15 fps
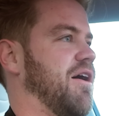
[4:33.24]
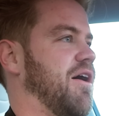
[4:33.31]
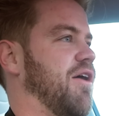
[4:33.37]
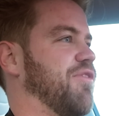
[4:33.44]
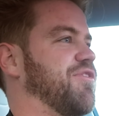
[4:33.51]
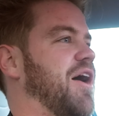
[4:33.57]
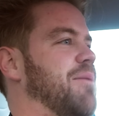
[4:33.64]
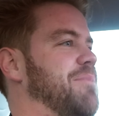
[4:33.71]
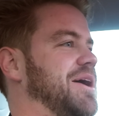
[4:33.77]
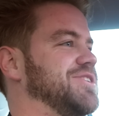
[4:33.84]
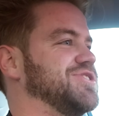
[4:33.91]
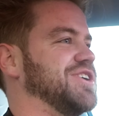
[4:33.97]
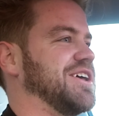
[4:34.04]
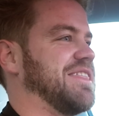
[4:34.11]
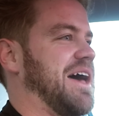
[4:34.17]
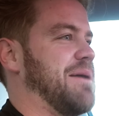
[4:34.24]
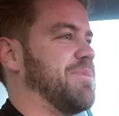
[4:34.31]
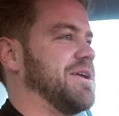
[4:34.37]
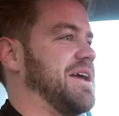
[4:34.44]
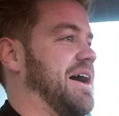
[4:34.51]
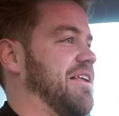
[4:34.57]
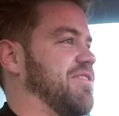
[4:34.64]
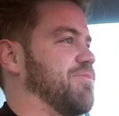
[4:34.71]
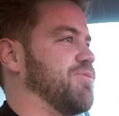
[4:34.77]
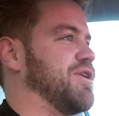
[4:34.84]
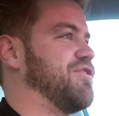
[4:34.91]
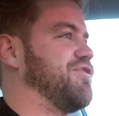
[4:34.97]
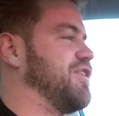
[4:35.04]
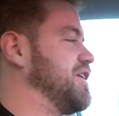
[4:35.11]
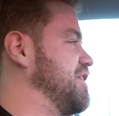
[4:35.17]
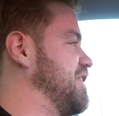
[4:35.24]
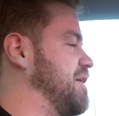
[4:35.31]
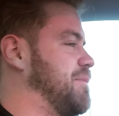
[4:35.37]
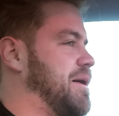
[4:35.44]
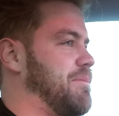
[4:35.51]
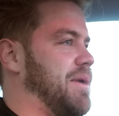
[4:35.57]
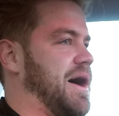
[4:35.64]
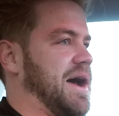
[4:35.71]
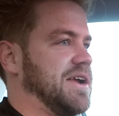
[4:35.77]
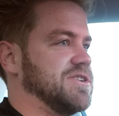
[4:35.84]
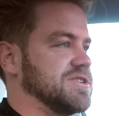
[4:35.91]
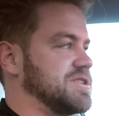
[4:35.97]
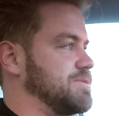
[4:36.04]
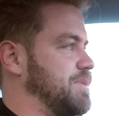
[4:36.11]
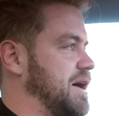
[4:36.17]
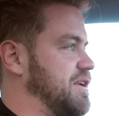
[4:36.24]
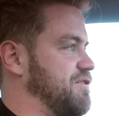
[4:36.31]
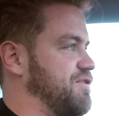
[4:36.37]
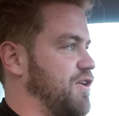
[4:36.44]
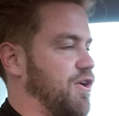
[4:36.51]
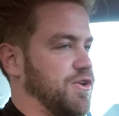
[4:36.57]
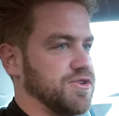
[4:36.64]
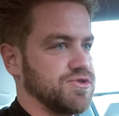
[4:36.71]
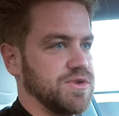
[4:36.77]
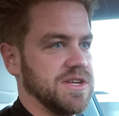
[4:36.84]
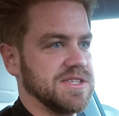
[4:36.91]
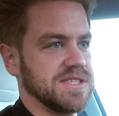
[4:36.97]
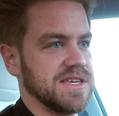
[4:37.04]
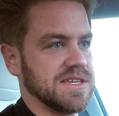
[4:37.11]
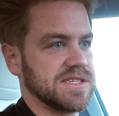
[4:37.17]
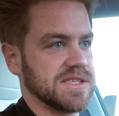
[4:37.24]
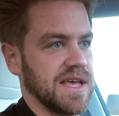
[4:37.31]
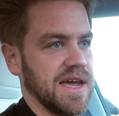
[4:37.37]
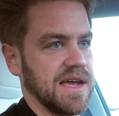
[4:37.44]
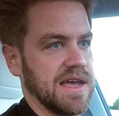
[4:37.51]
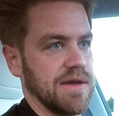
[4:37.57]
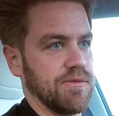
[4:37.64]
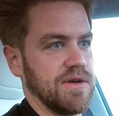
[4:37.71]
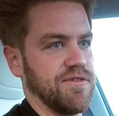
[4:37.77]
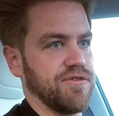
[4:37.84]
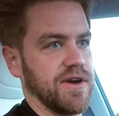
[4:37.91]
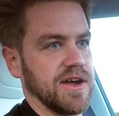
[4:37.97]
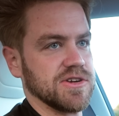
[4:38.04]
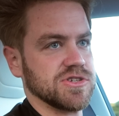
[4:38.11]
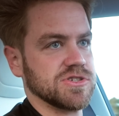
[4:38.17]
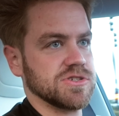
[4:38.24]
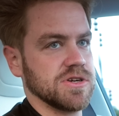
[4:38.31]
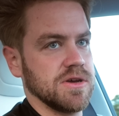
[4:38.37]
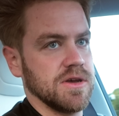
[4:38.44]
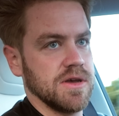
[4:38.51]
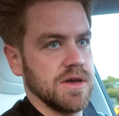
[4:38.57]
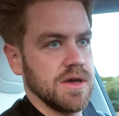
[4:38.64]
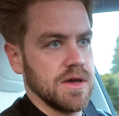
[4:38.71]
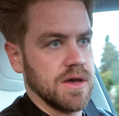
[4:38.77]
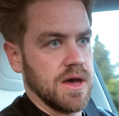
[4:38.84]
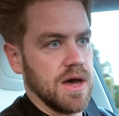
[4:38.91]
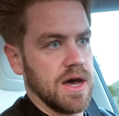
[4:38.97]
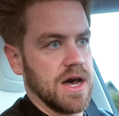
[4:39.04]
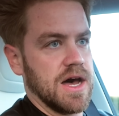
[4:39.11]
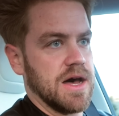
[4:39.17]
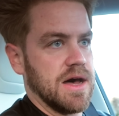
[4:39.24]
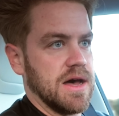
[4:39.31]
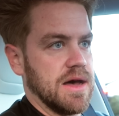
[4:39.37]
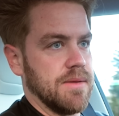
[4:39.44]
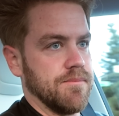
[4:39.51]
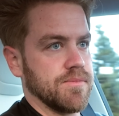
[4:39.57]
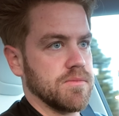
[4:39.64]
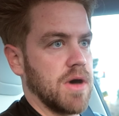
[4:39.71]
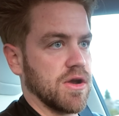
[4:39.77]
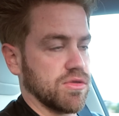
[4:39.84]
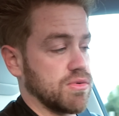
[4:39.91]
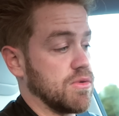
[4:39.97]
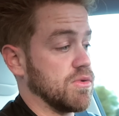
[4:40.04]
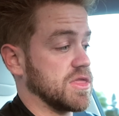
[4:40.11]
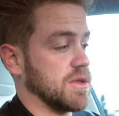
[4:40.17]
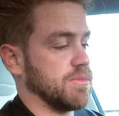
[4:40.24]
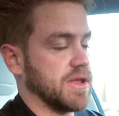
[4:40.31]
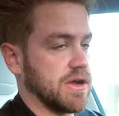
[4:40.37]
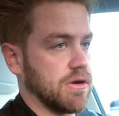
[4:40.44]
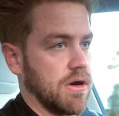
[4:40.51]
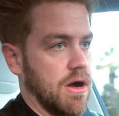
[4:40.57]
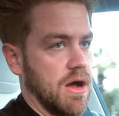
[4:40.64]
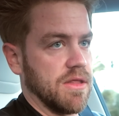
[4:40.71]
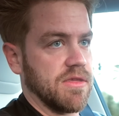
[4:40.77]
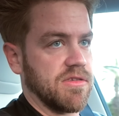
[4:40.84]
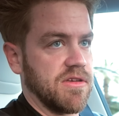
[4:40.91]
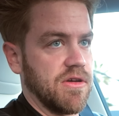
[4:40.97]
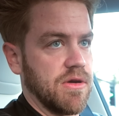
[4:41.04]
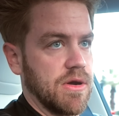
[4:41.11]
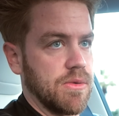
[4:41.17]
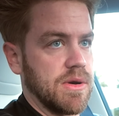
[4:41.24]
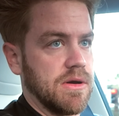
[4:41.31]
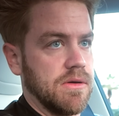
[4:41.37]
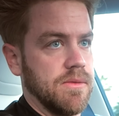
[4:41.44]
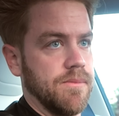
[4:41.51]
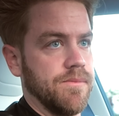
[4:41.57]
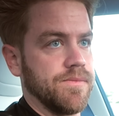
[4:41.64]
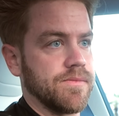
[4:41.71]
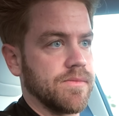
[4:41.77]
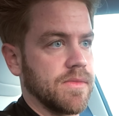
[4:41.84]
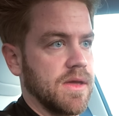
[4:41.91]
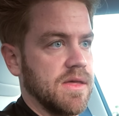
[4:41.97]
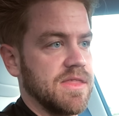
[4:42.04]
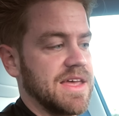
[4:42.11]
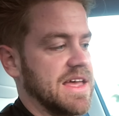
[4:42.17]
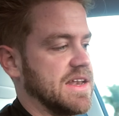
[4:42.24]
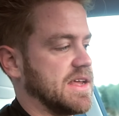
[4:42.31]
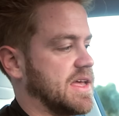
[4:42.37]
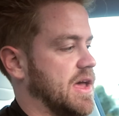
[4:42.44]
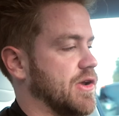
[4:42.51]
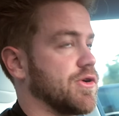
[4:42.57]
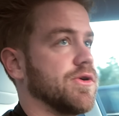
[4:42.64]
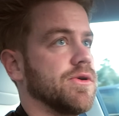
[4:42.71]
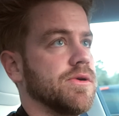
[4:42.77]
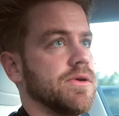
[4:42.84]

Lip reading: I'll stop mentioning that, but yeah, it's pretty funny that my mind just by default treats this like a refresh Model 3 with the blinker on the steering wheel, the indicator.